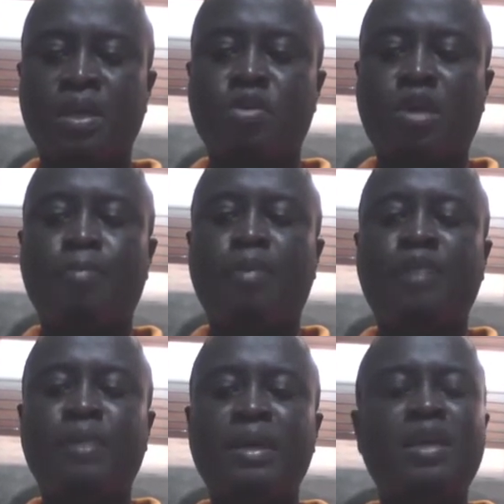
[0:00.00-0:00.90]
You can
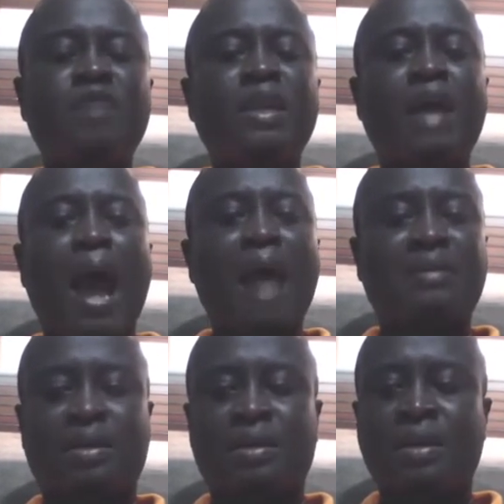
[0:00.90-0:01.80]
briefly even
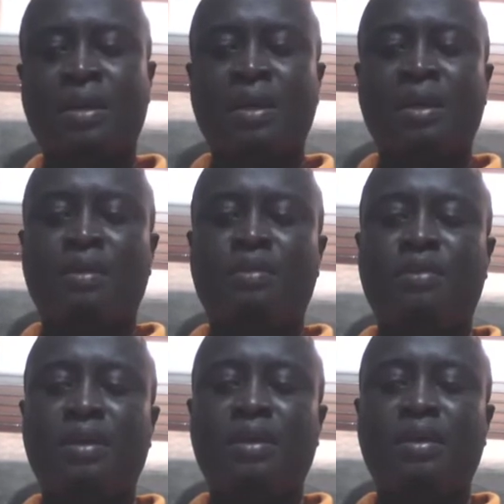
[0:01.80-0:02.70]
ask
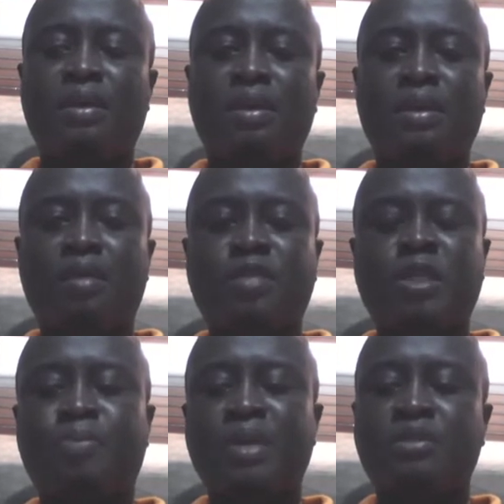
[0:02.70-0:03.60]
the
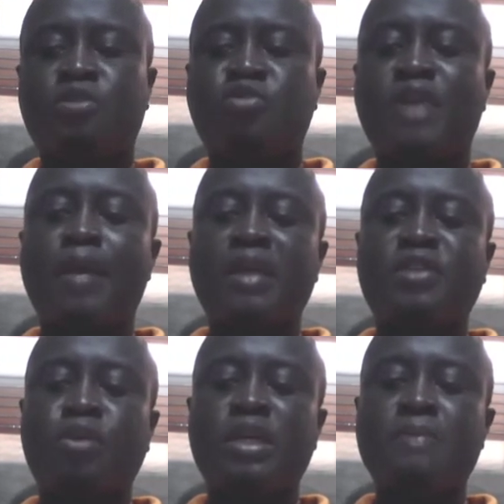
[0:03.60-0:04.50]
recipient to
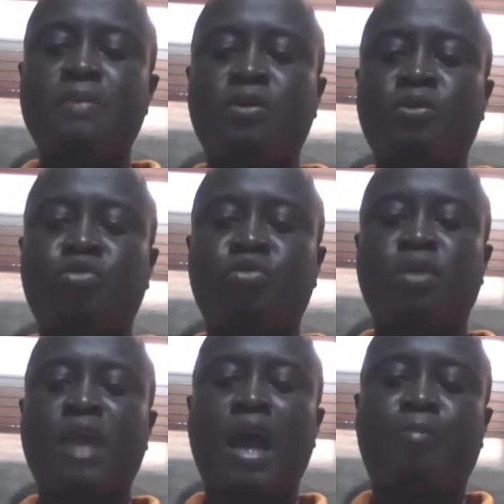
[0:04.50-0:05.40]
direct your email to
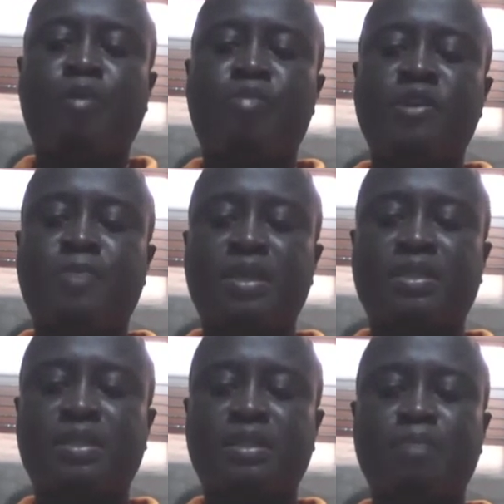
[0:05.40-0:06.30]
the appropriate
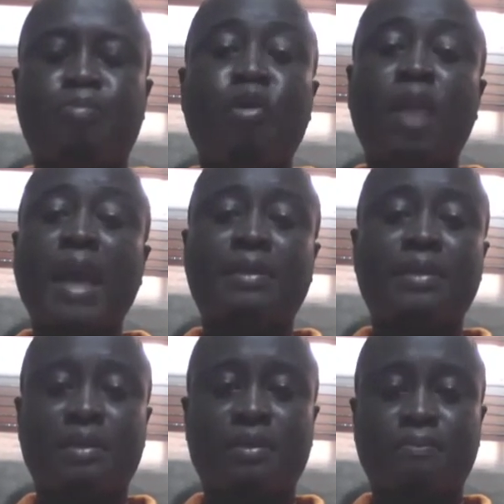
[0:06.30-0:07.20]
person,
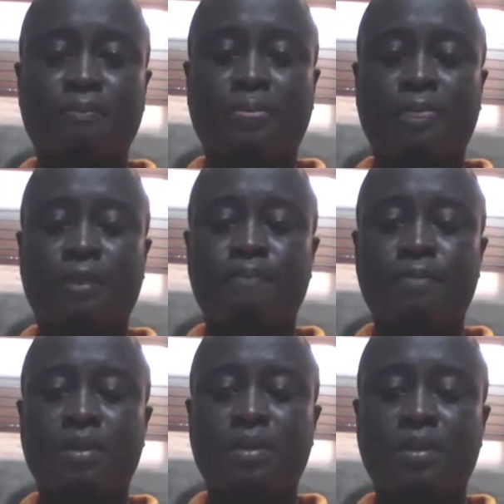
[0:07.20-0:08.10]
politely.
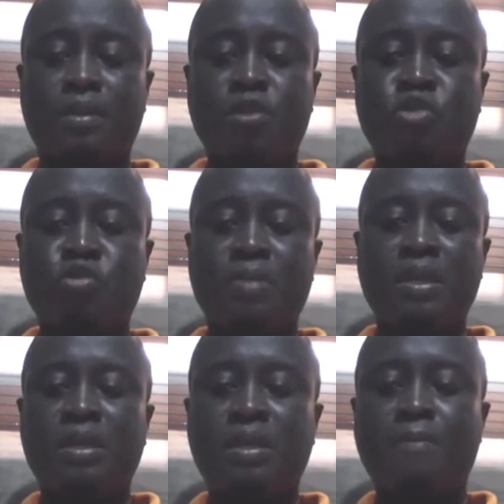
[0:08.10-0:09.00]
This should
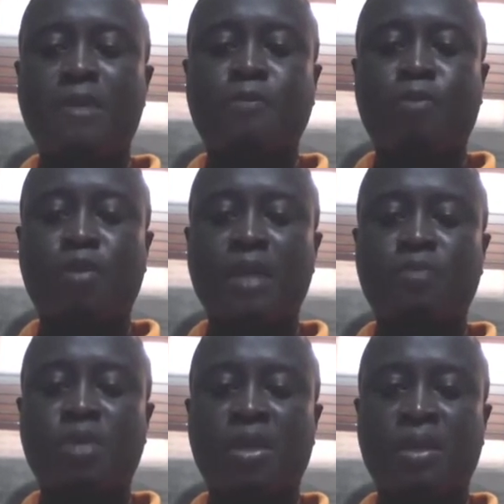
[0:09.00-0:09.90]
be in a much
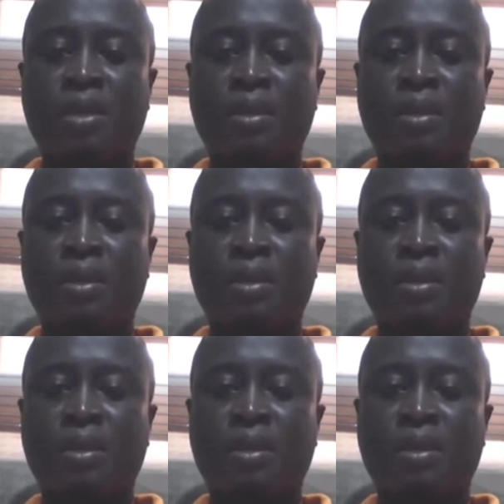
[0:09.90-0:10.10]
polite way.